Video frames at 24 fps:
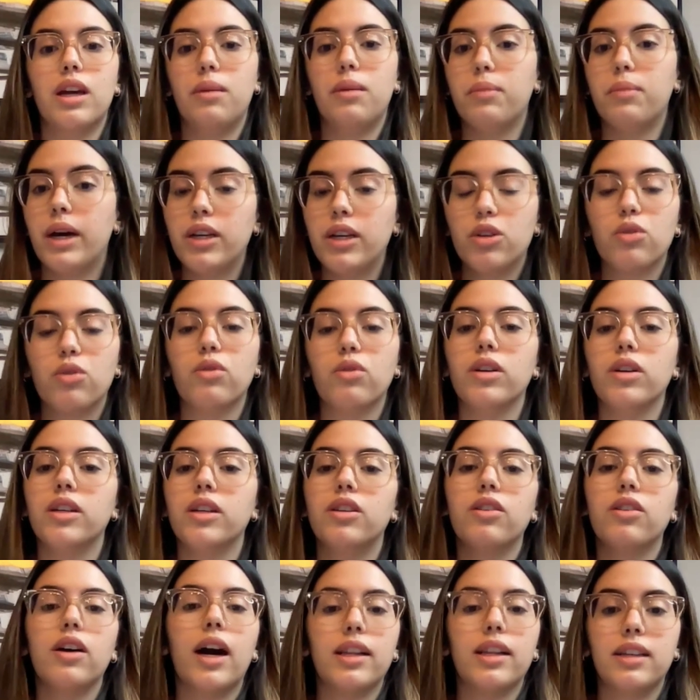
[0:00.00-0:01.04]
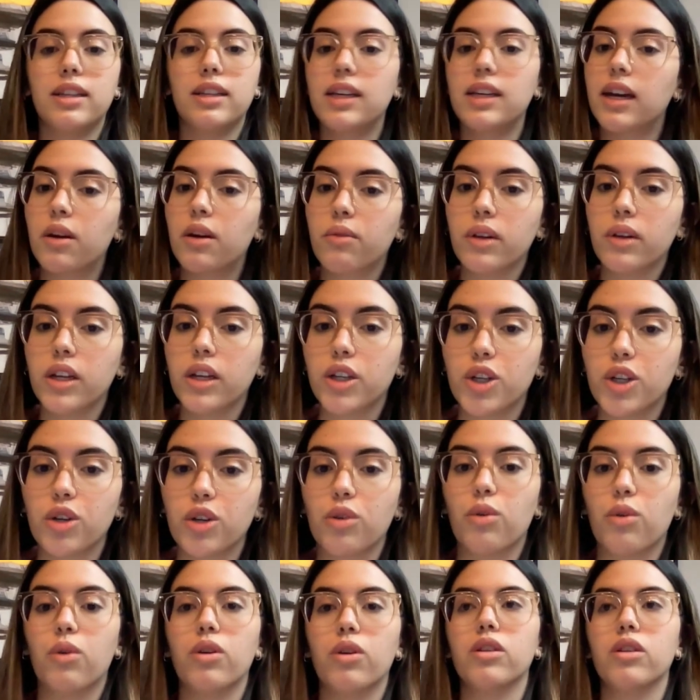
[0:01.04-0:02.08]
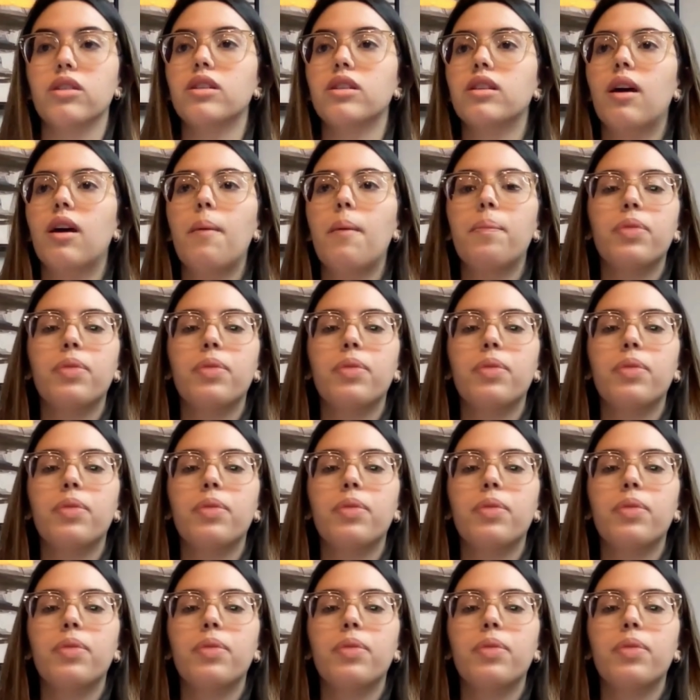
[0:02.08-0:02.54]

In my school, I still had to take a religion course,